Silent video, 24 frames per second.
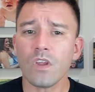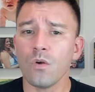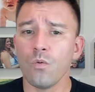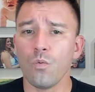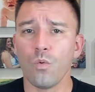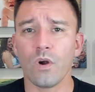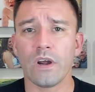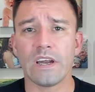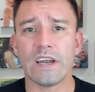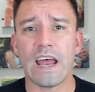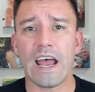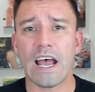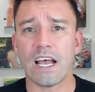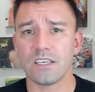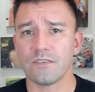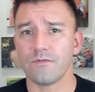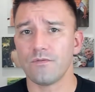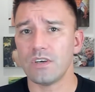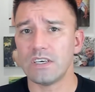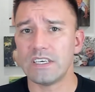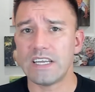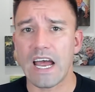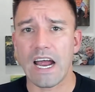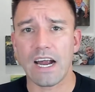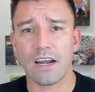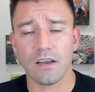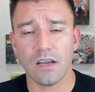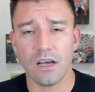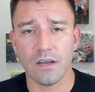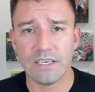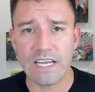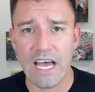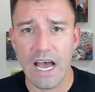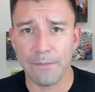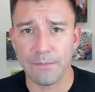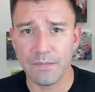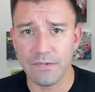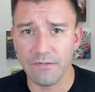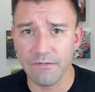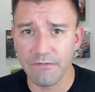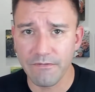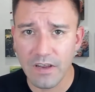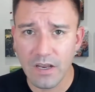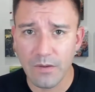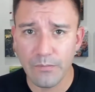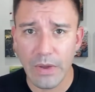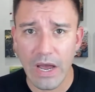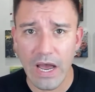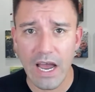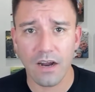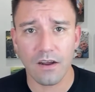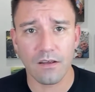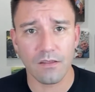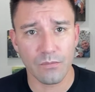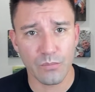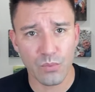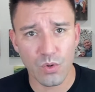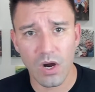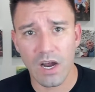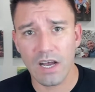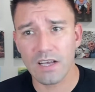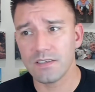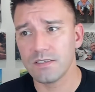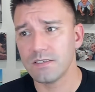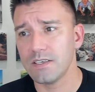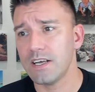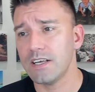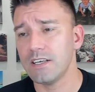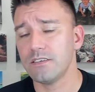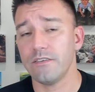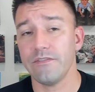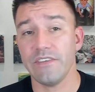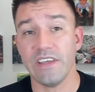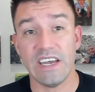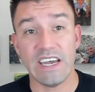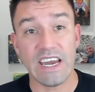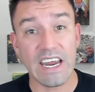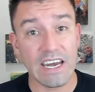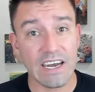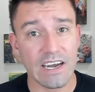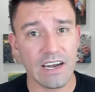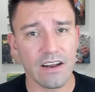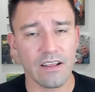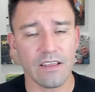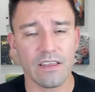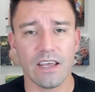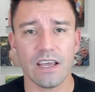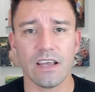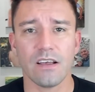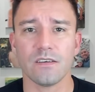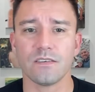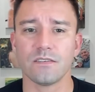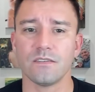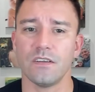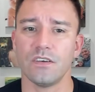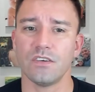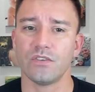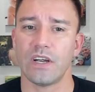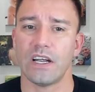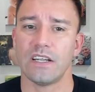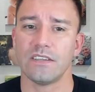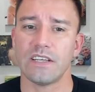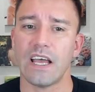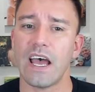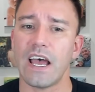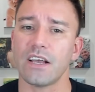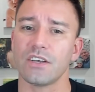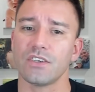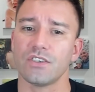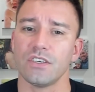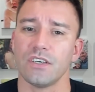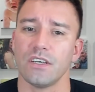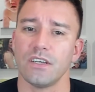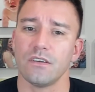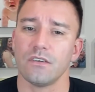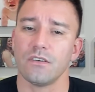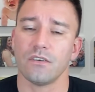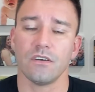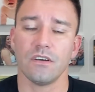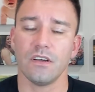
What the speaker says: We're going to ask for adaptive feedback of the process. If they need anything else in the transaction